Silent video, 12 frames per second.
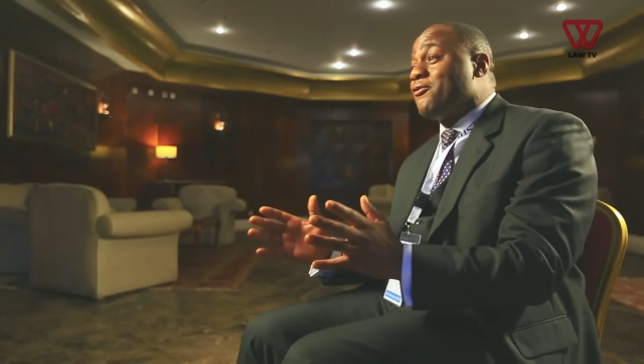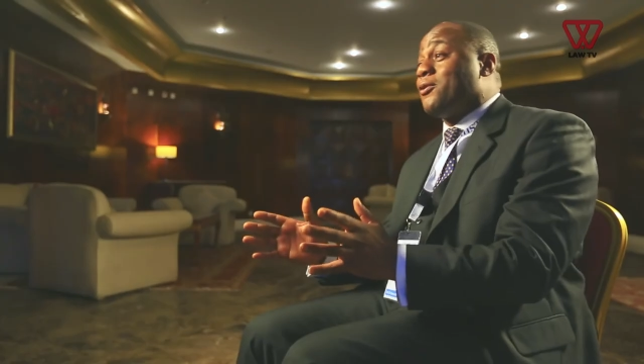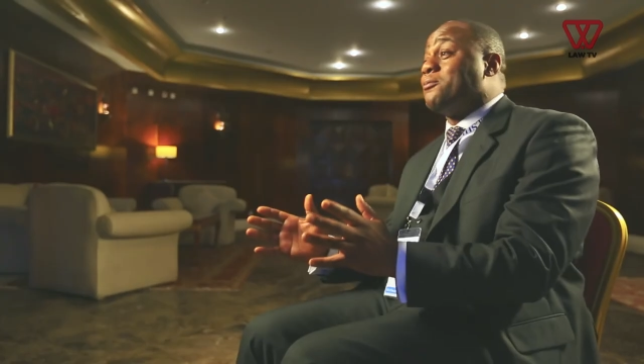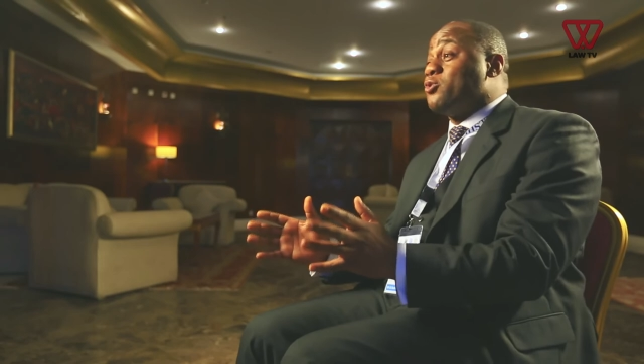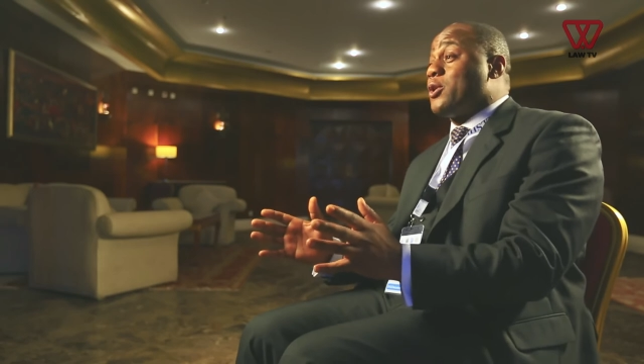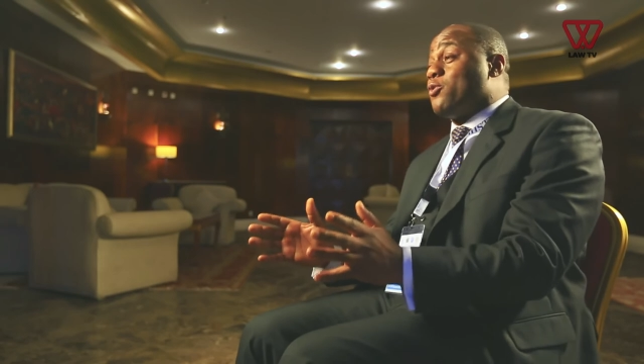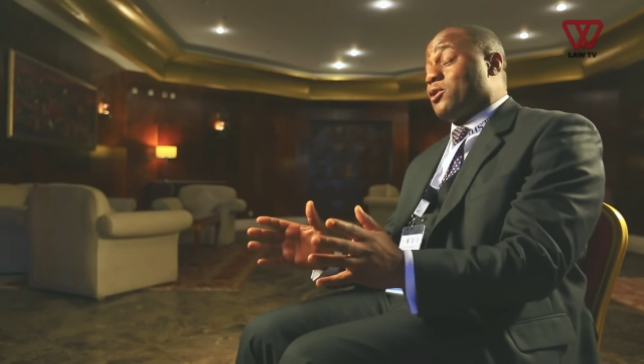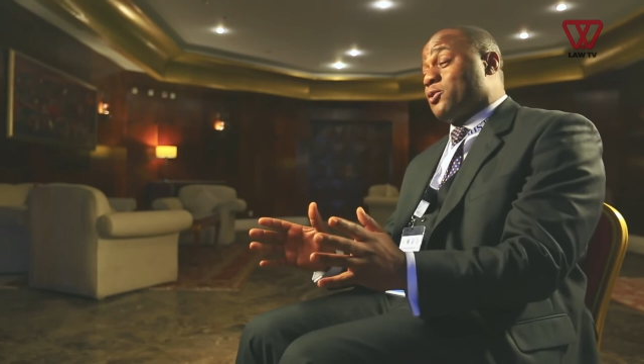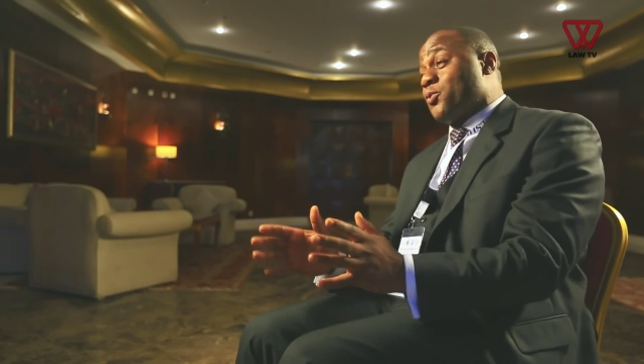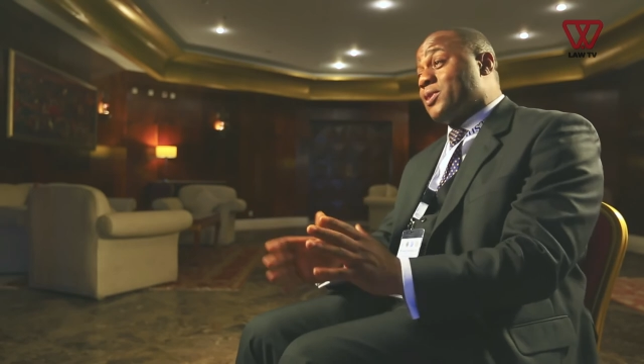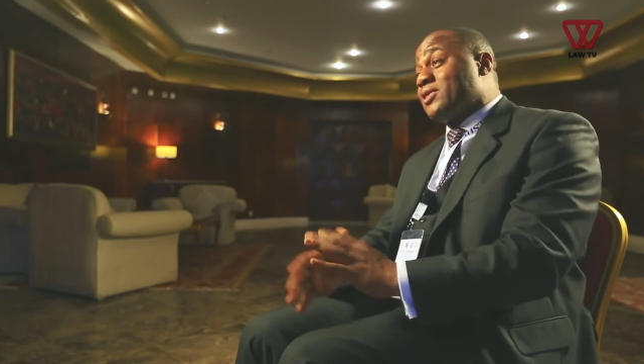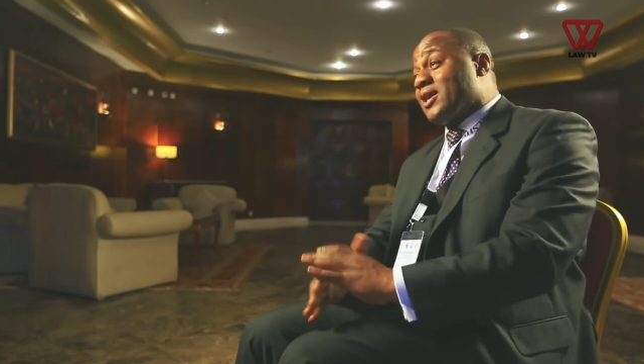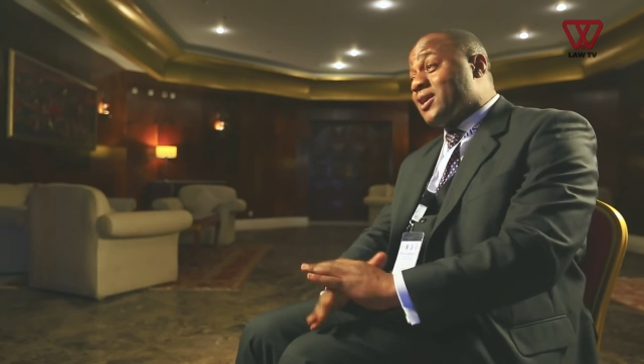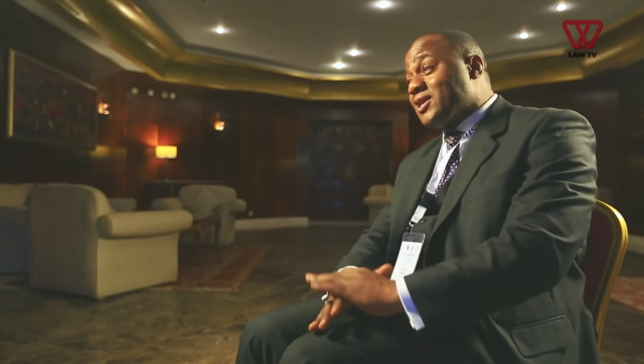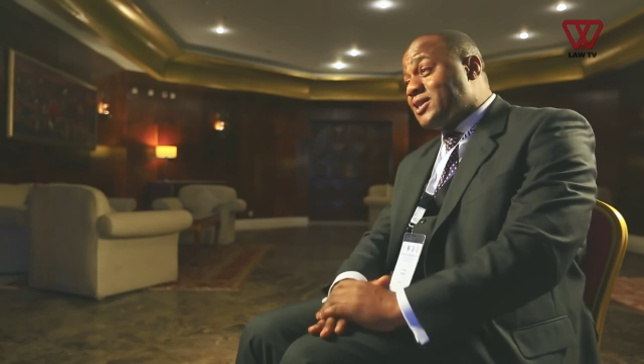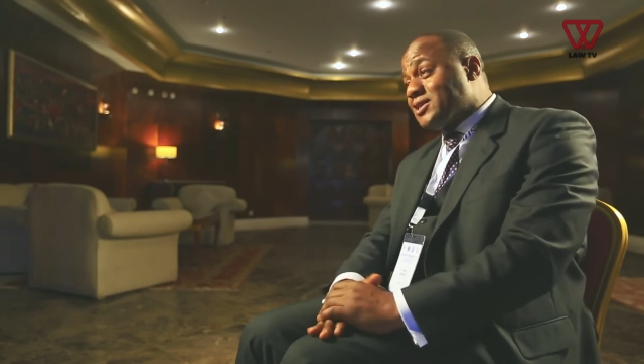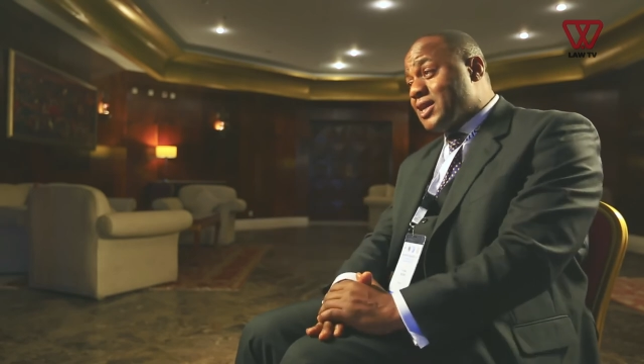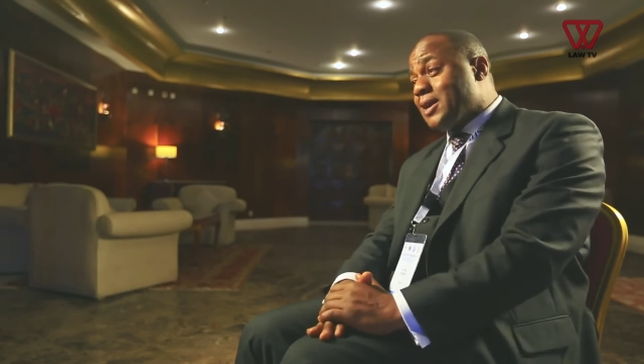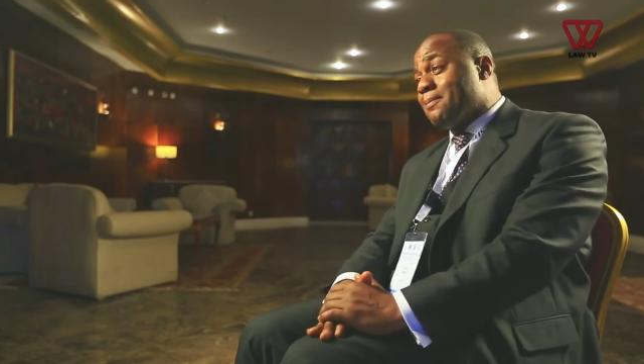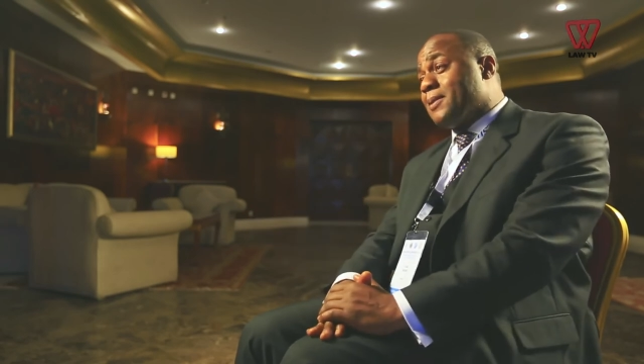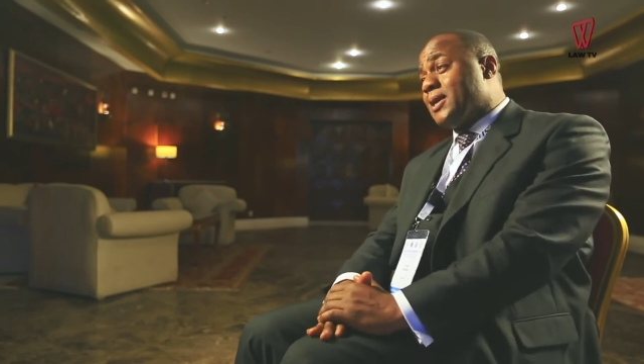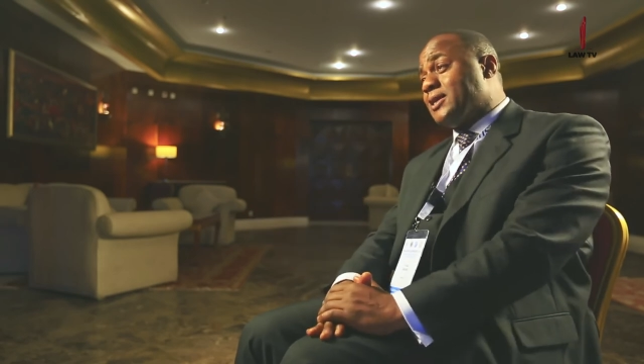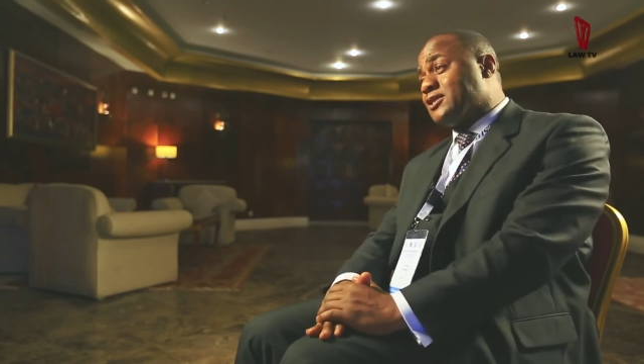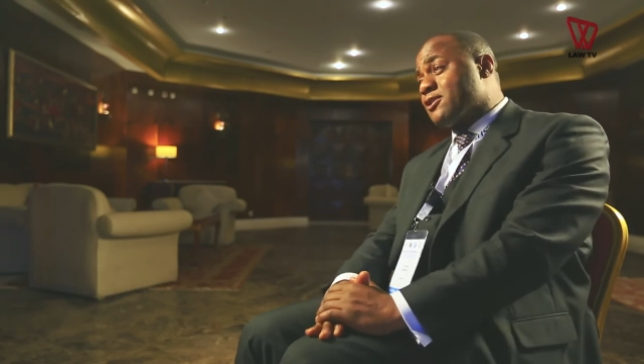from doing what we think is,
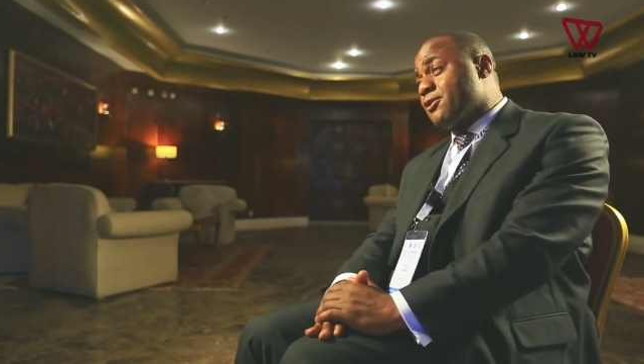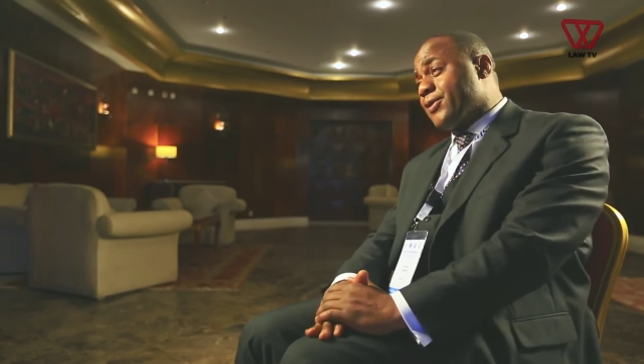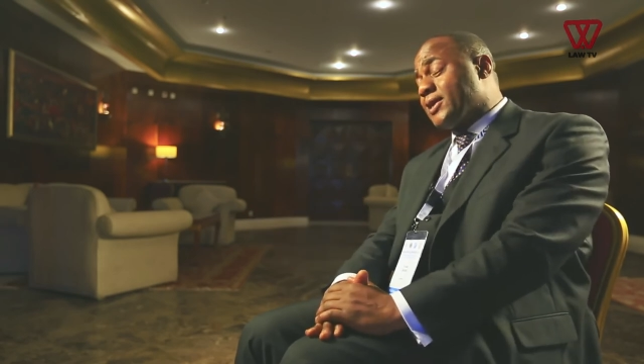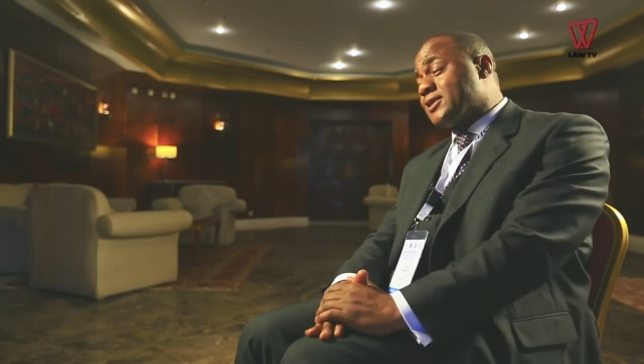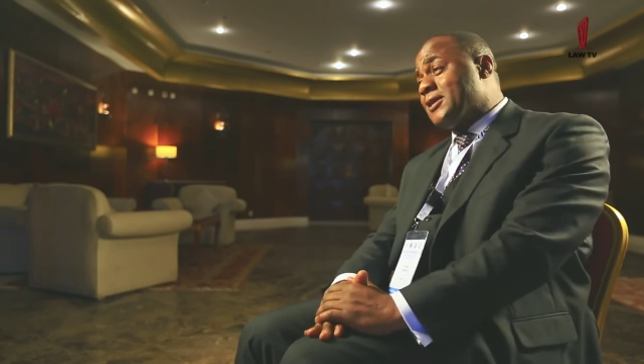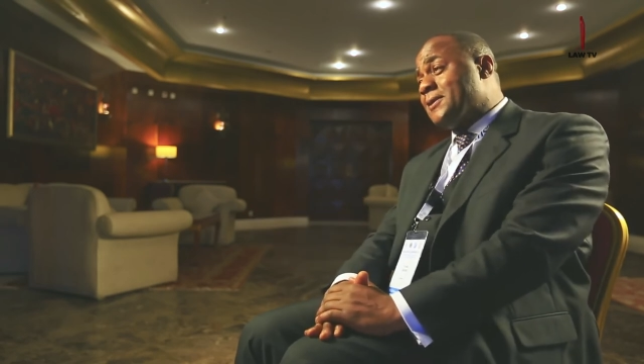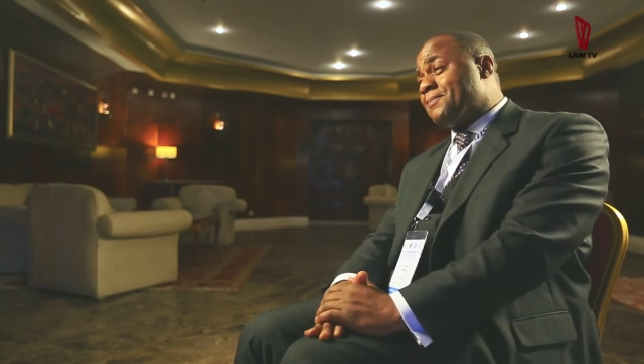um, is correct.